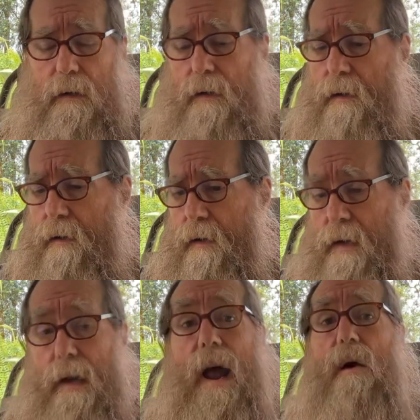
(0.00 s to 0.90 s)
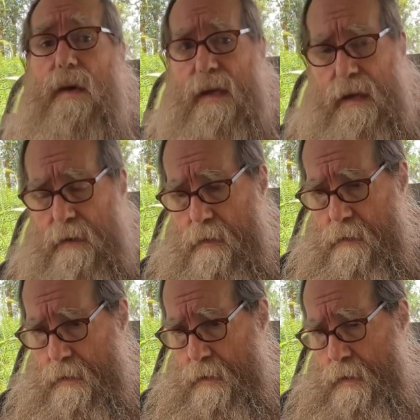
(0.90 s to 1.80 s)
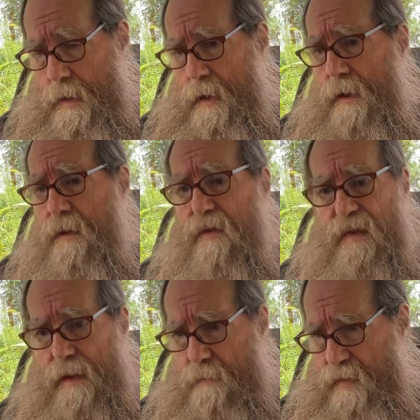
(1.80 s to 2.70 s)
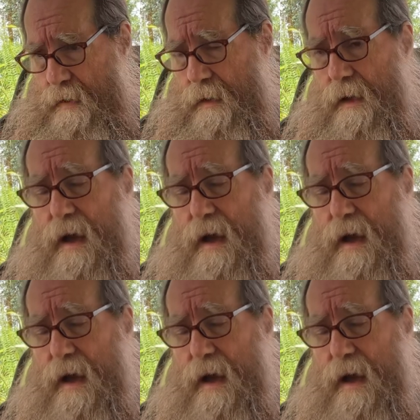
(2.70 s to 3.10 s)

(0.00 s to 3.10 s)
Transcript: Uh, and out here, same thing.